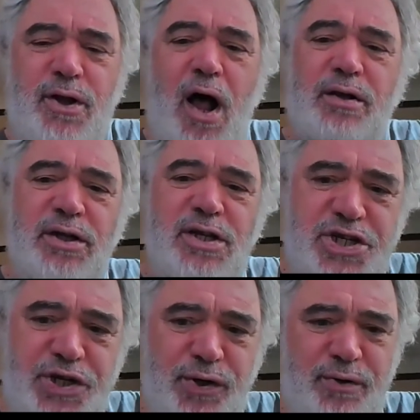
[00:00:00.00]
Dalkon
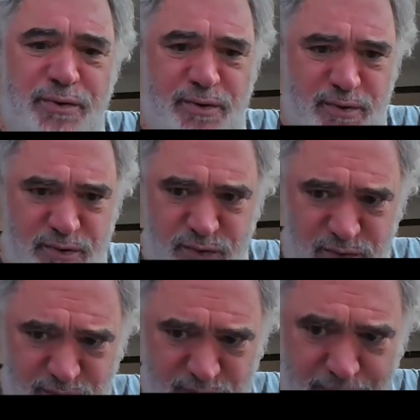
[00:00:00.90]
Shield
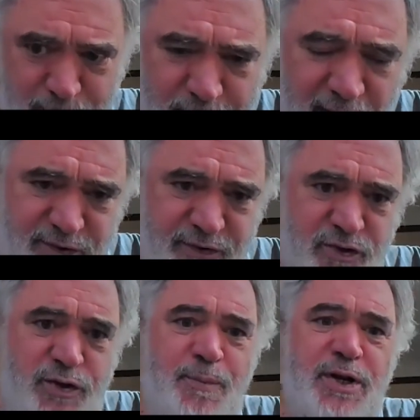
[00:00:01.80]

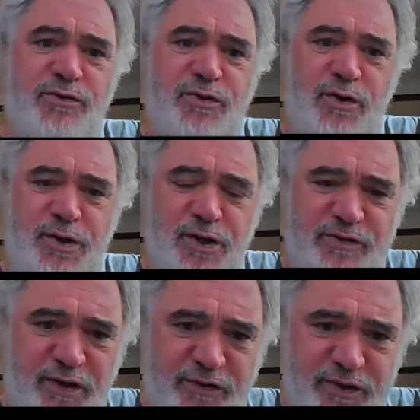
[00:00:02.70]
cases in Minnesota in the
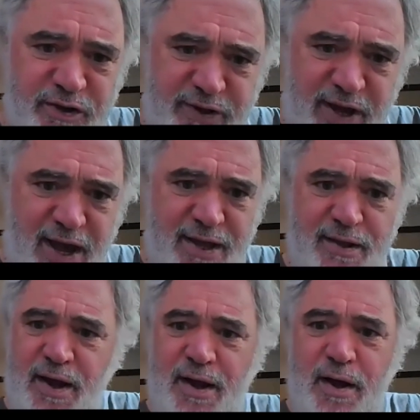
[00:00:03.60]
60s.
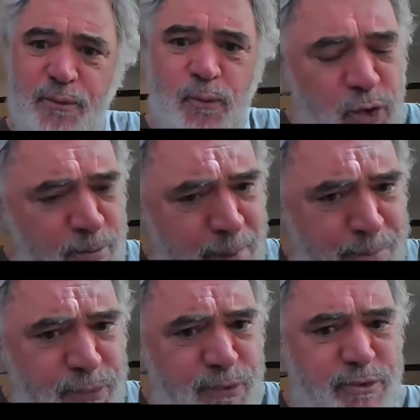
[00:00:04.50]
And mm. do you
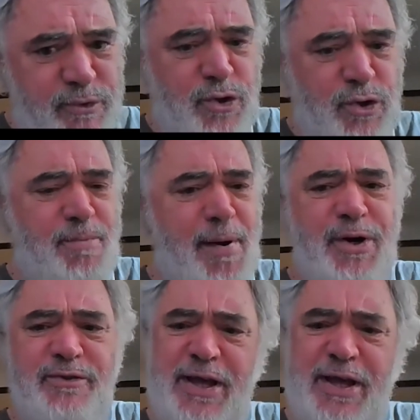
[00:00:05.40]
remember, Judy, do you
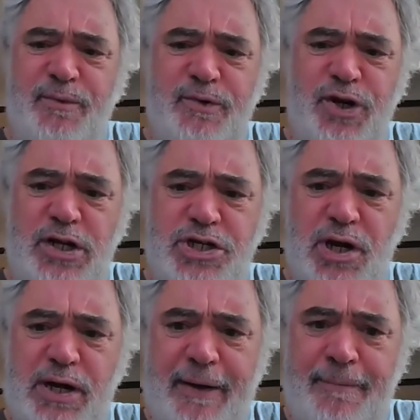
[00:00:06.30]
remember his name,
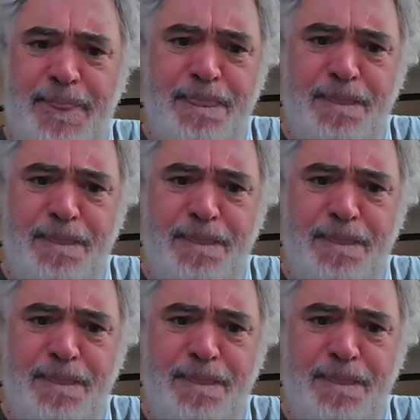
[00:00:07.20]
Judge? Uh,